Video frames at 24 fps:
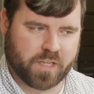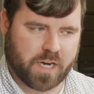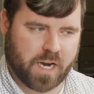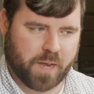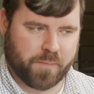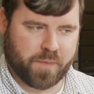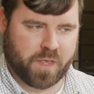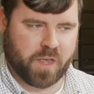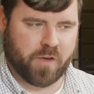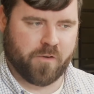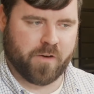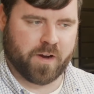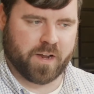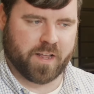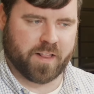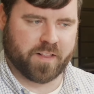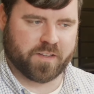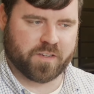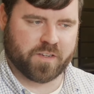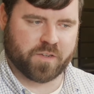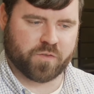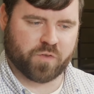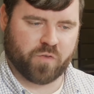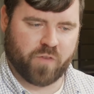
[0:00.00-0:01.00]
that I'm hearing, uh,
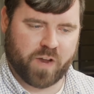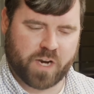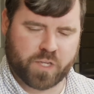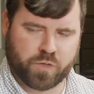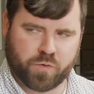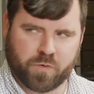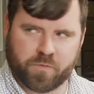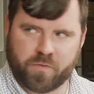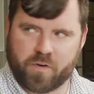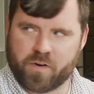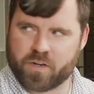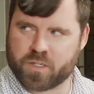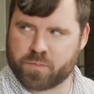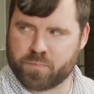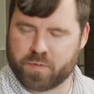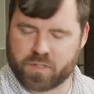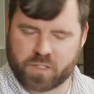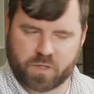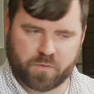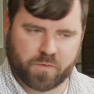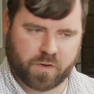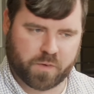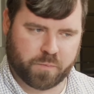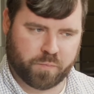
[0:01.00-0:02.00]
this is related to a very
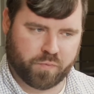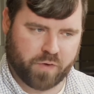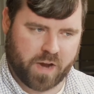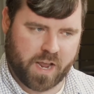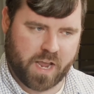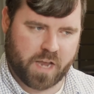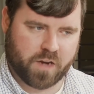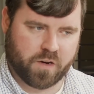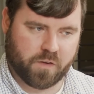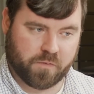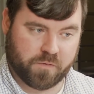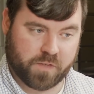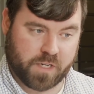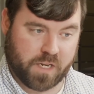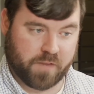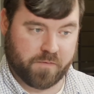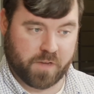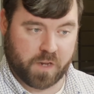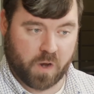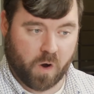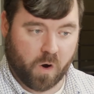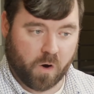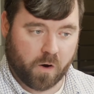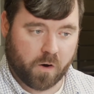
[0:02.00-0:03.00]
specific brand of
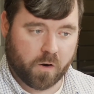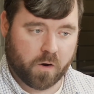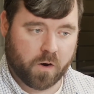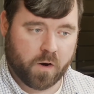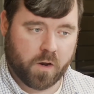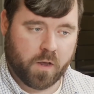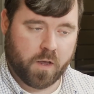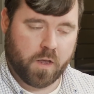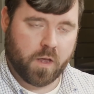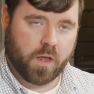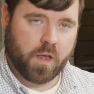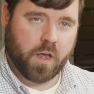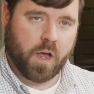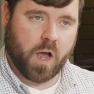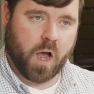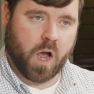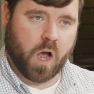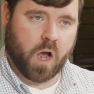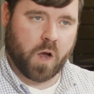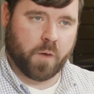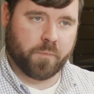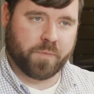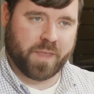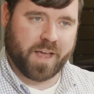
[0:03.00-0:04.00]
DVR okay.
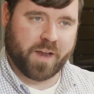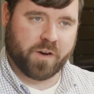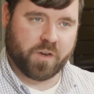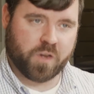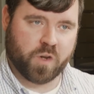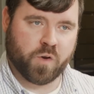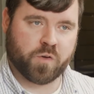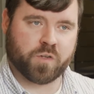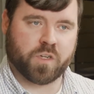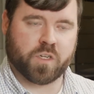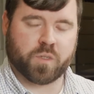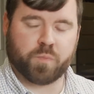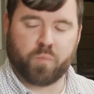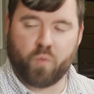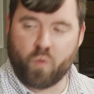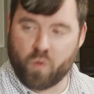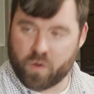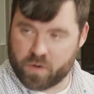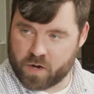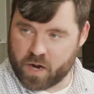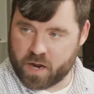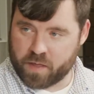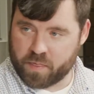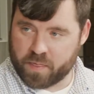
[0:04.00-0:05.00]
Um, that uses
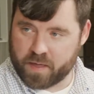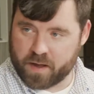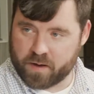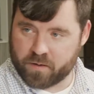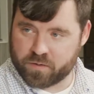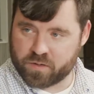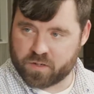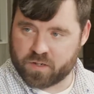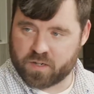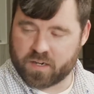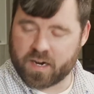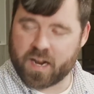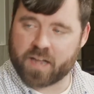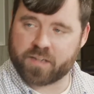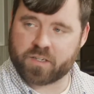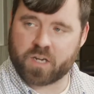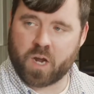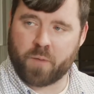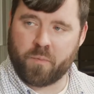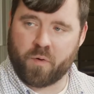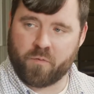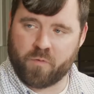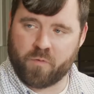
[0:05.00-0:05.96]
port 9000 and has a couple